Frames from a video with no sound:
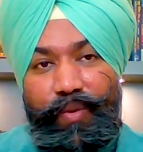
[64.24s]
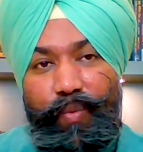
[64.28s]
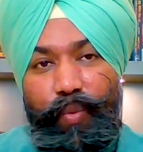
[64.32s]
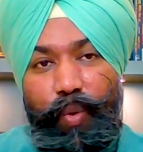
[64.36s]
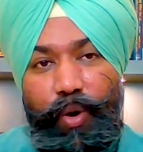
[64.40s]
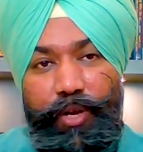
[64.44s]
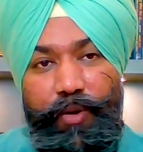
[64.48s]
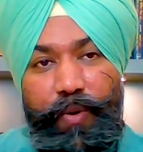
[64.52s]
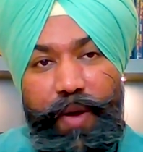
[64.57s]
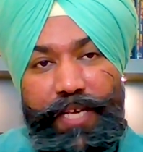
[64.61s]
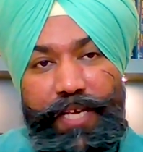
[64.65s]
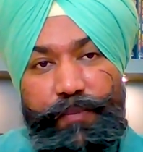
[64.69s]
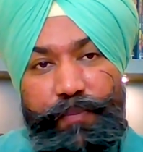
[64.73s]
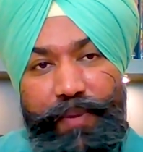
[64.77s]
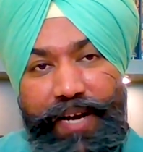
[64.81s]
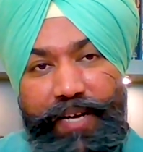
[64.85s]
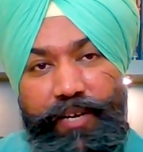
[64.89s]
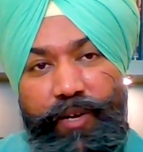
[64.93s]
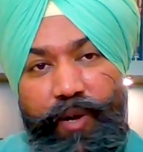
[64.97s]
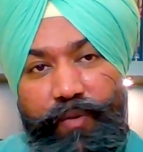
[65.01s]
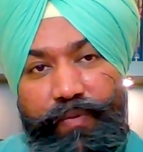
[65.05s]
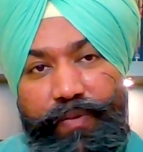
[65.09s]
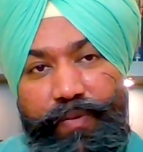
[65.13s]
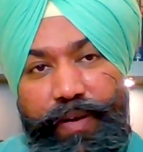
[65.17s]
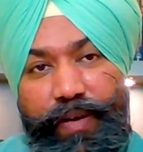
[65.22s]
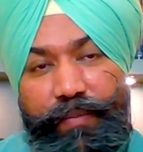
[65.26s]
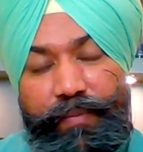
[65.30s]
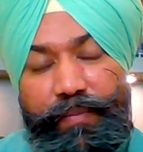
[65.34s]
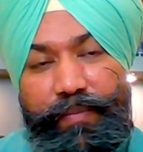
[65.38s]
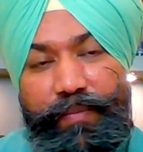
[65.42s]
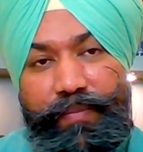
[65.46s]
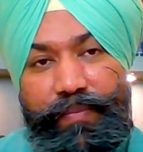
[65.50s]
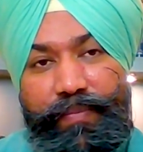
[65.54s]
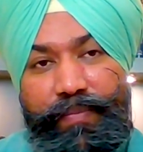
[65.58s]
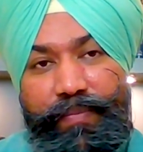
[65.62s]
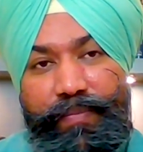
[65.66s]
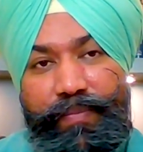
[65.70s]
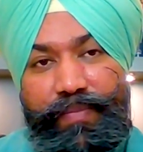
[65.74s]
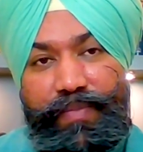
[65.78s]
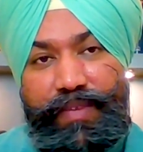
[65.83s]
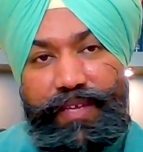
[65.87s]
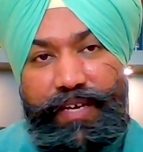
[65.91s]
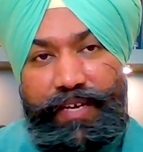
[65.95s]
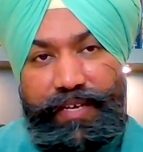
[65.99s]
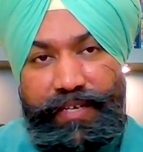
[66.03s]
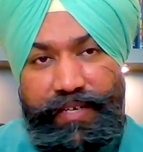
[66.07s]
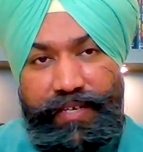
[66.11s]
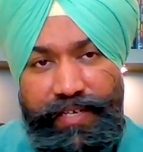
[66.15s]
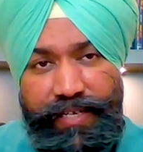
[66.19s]
What do you expect of him?
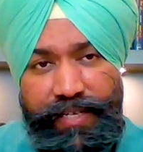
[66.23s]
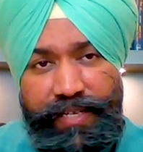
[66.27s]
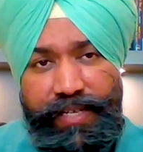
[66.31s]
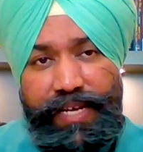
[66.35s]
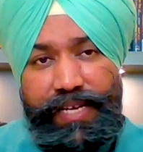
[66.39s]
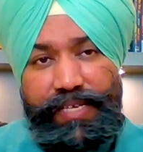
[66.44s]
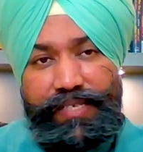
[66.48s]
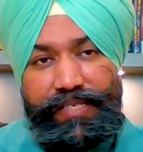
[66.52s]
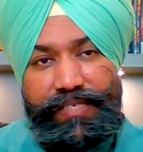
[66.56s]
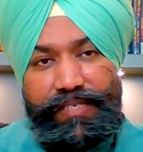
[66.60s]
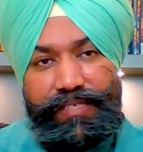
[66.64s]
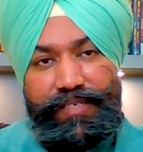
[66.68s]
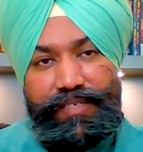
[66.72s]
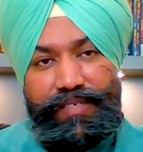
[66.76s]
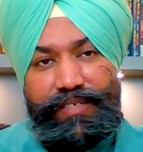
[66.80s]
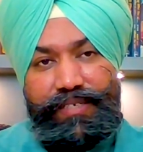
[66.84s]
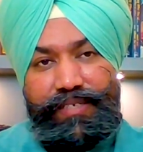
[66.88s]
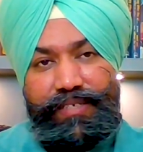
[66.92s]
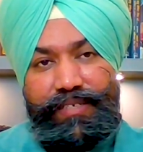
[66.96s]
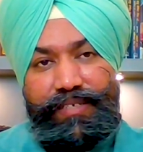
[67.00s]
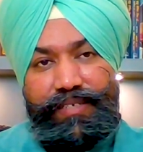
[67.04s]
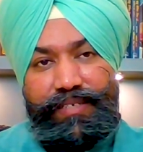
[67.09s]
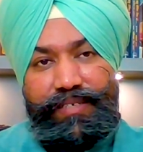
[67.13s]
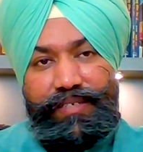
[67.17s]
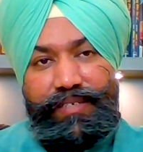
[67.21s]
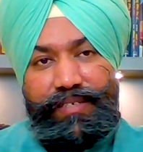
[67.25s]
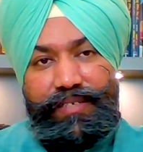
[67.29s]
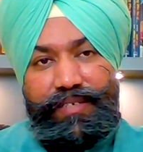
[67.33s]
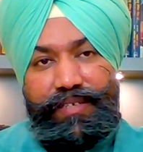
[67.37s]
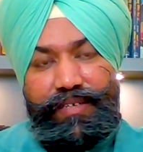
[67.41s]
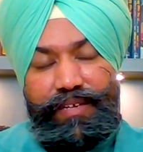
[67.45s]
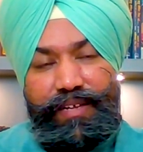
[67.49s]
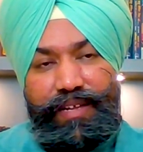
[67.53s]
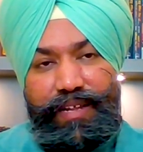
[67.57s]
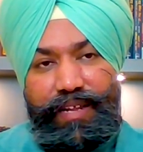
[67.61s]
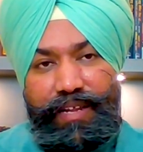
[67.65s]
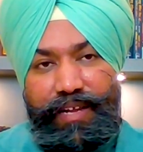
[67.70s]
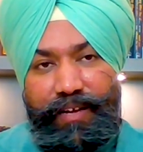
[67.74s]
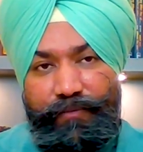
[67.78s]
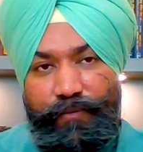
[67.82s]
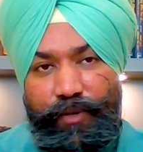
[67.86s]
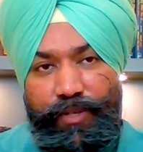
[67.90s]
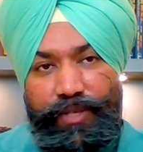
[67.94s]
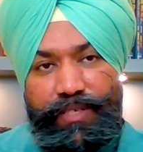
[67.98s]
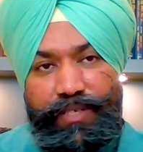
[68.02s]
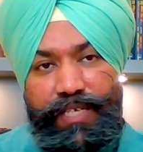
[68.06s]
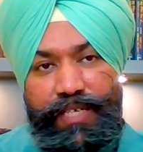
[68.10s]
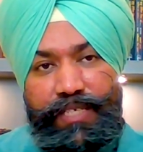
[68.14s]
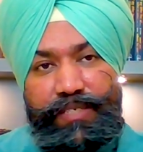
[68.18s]
Indianness? Love
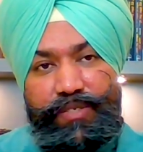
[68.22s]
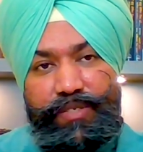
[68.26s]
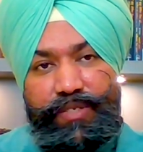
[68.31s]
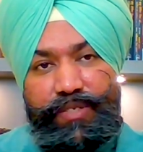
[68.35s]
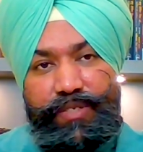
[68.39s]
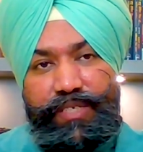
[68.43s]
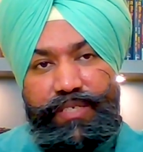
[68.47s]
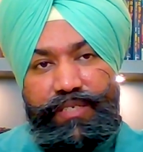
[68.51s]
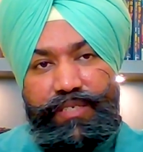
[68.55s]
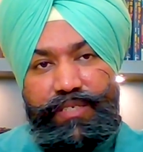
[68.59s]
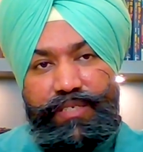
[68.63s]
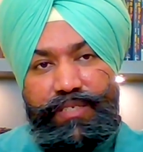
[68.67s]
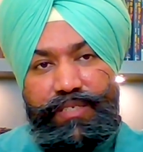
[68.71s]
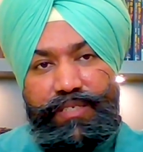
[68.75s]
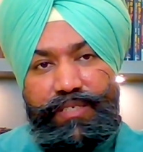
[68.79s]
for the country?